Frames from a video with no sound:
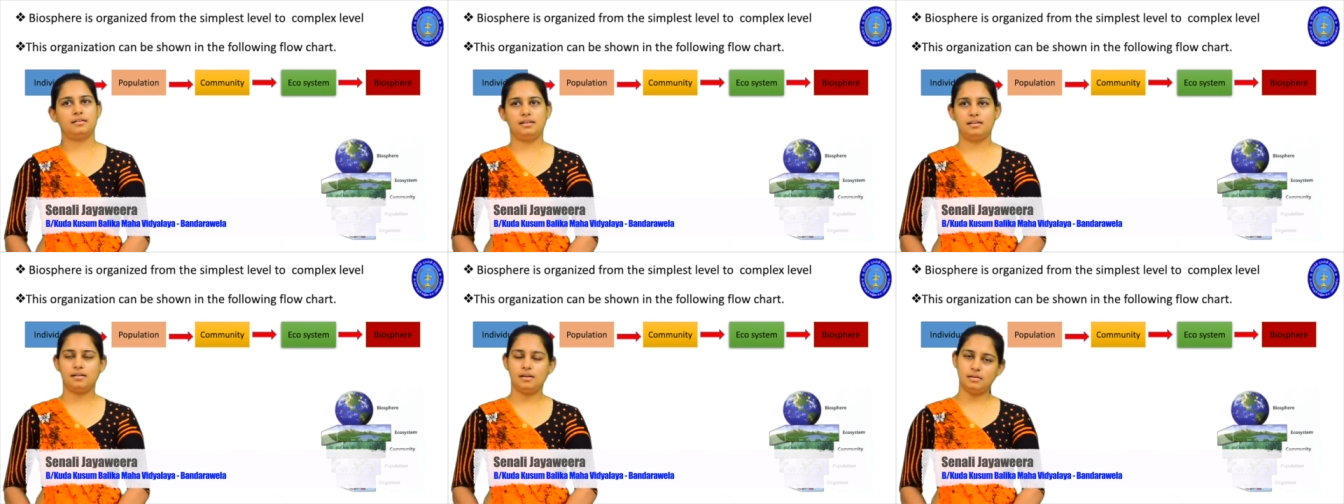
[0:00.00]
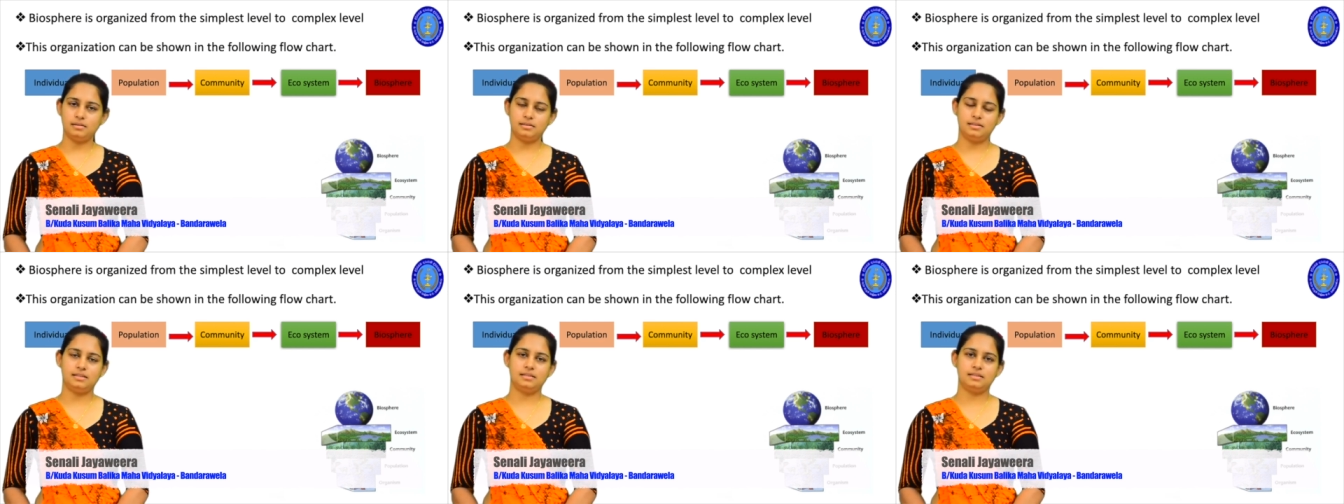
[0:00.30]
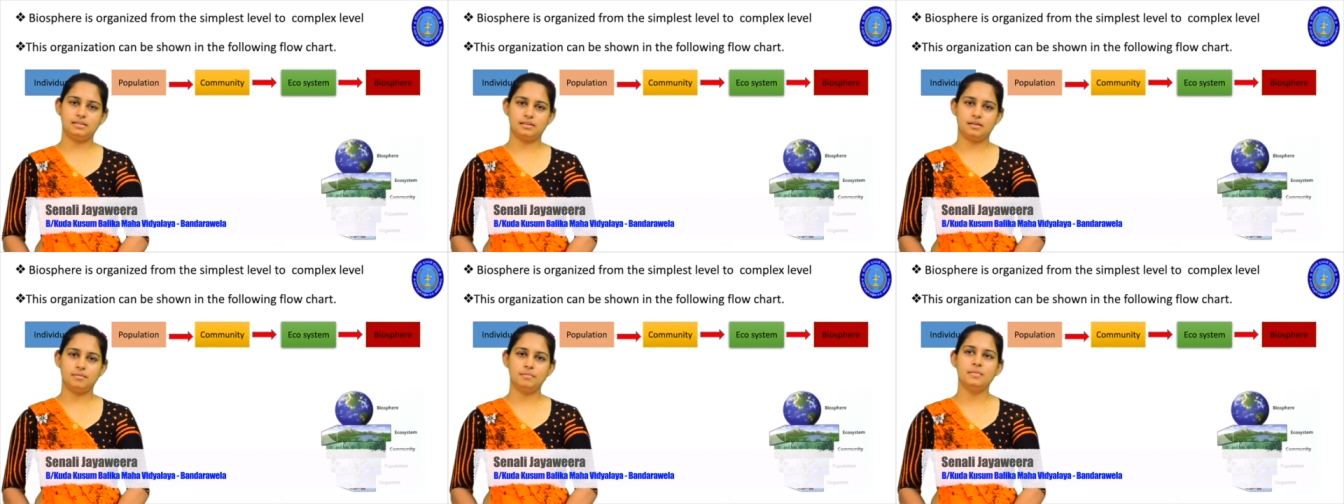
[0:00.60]

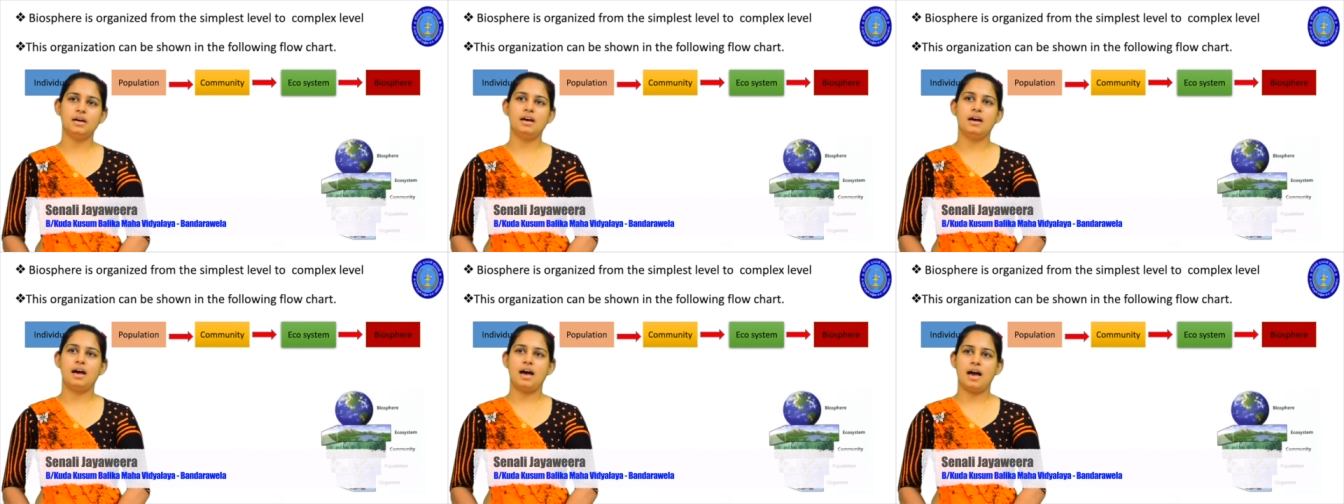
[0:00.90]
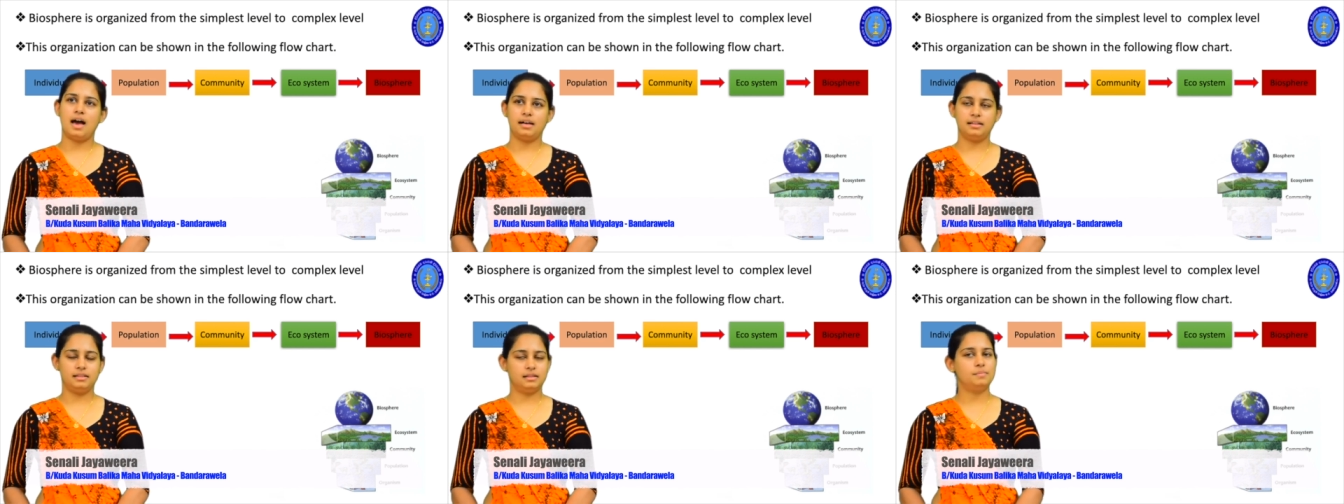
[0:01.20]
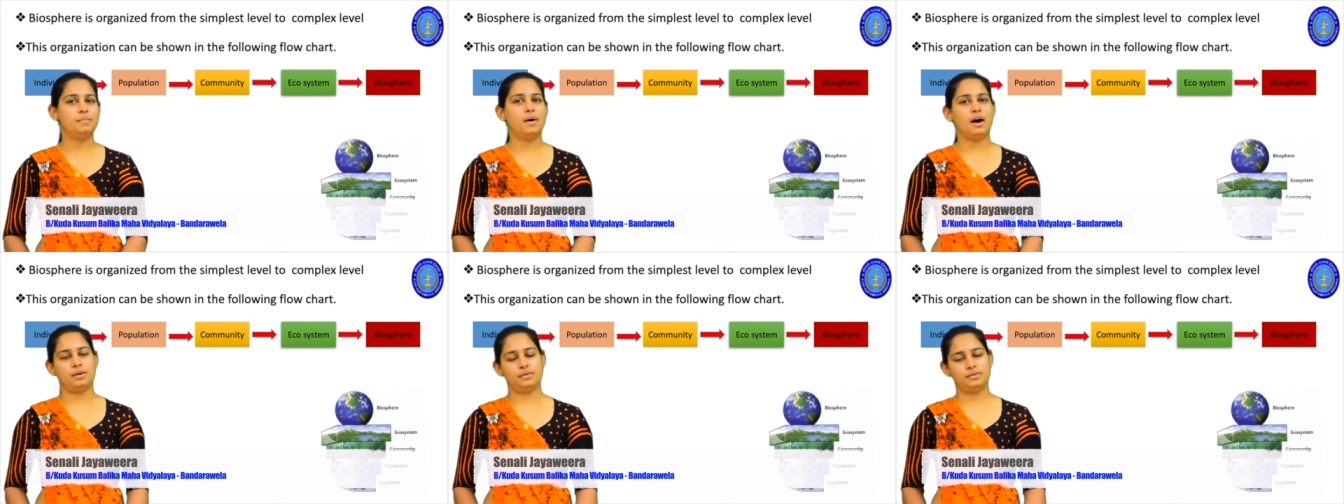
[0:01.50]
ecosystem and
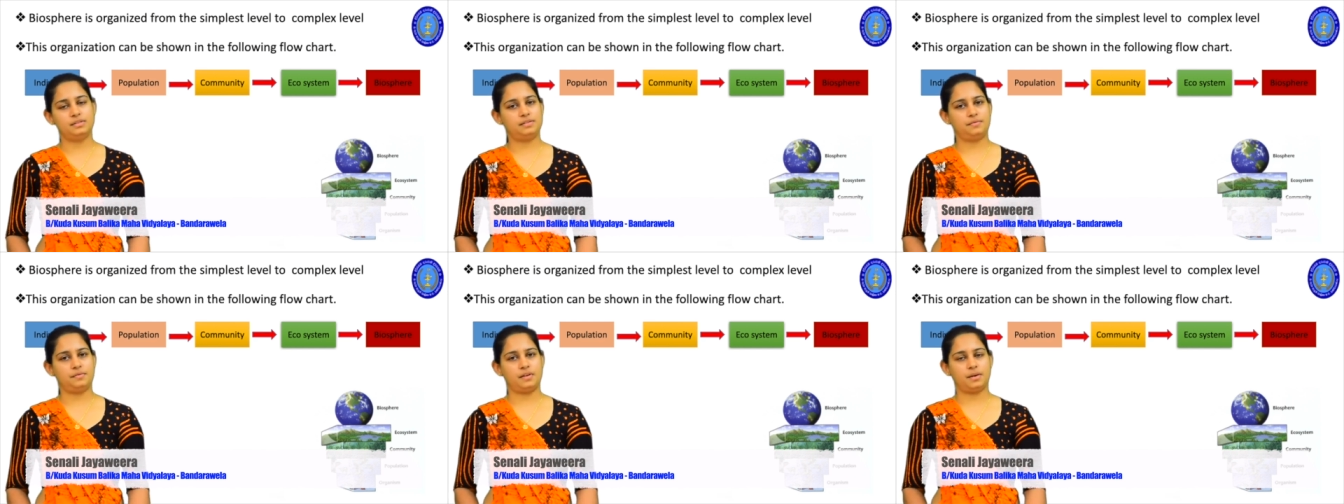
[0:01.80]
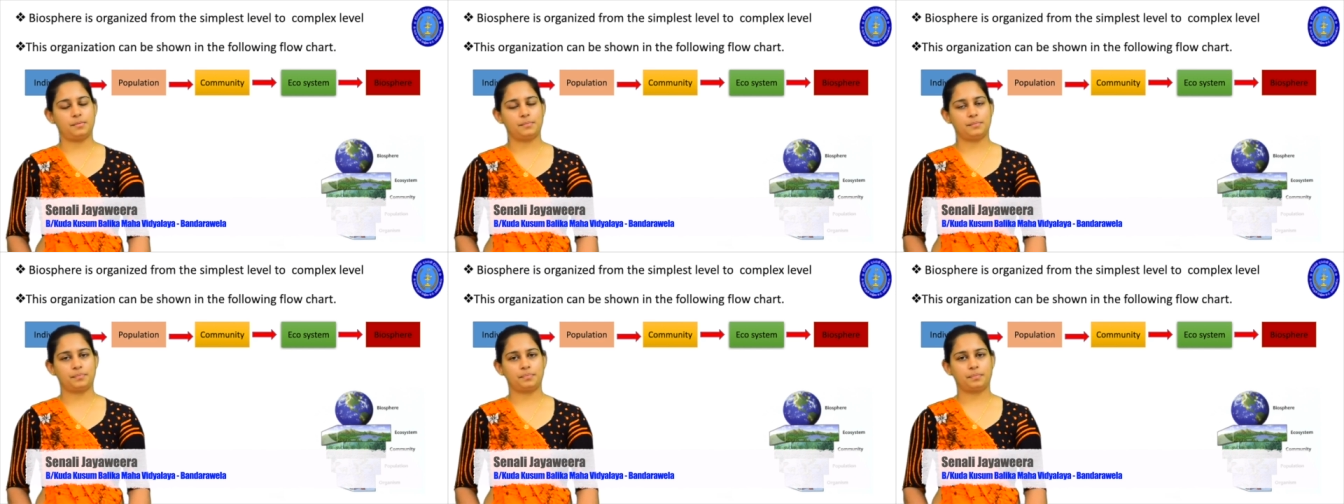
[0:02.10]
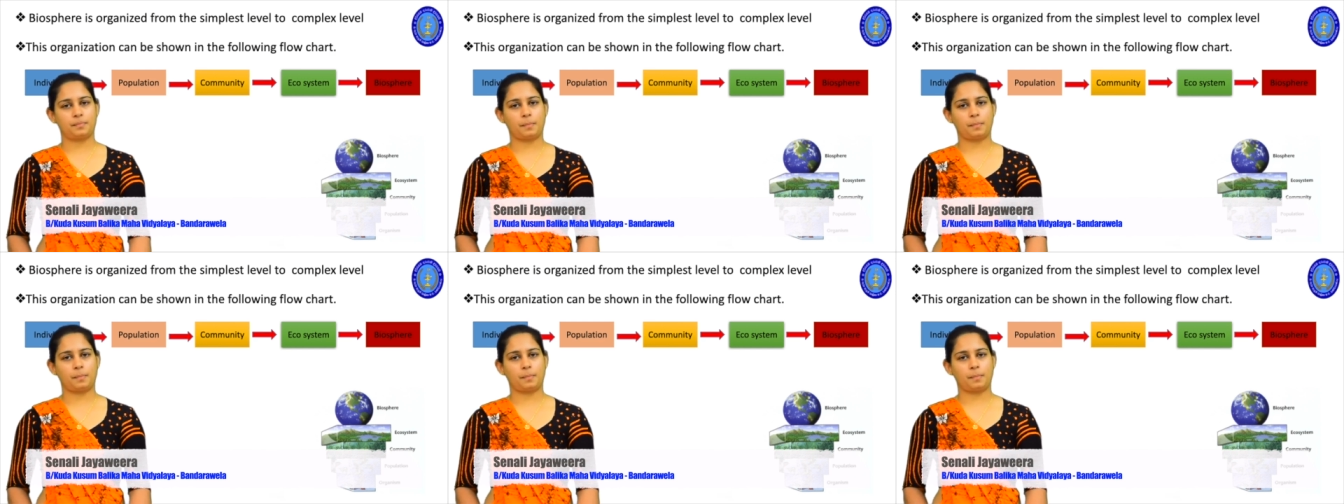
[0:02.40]
the biosphere.